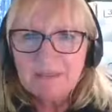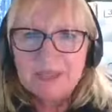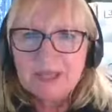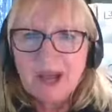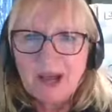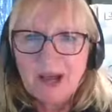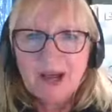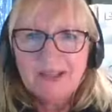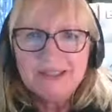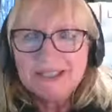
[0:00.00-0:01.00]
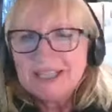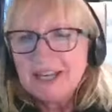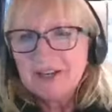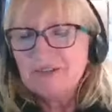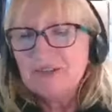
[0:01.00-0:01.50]
bizarre
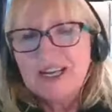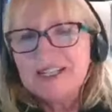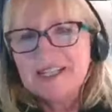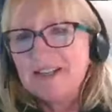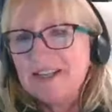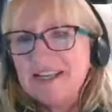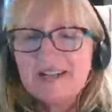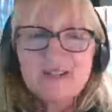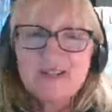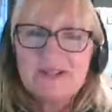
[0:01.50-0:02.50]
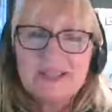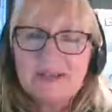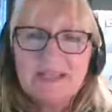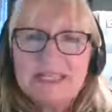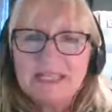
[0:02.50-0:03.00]
kind of crazy knowledge or
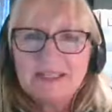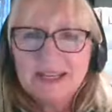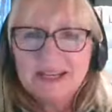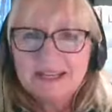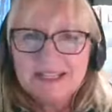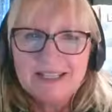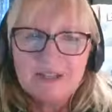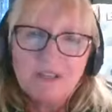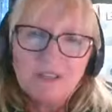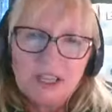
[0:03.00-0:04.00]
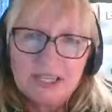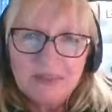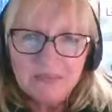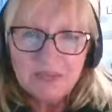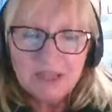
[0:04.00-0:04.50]
some little nugget of uh,
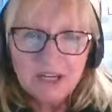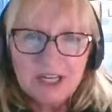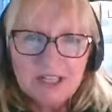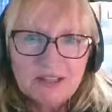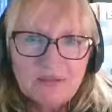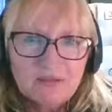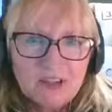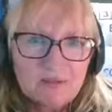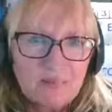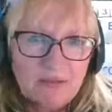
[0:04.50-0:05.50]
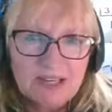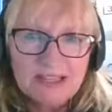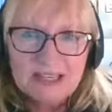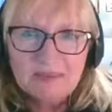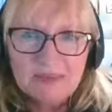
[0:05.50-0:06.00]
knowledge that they've got buried
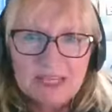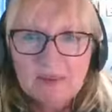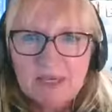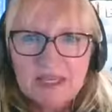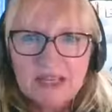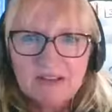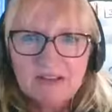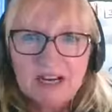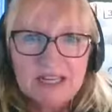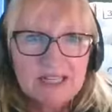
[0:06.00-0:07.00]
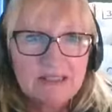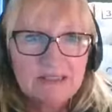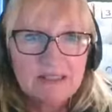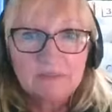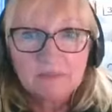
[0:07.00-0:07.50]
deep deep in those grey
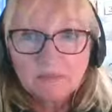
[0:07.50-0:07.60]
cells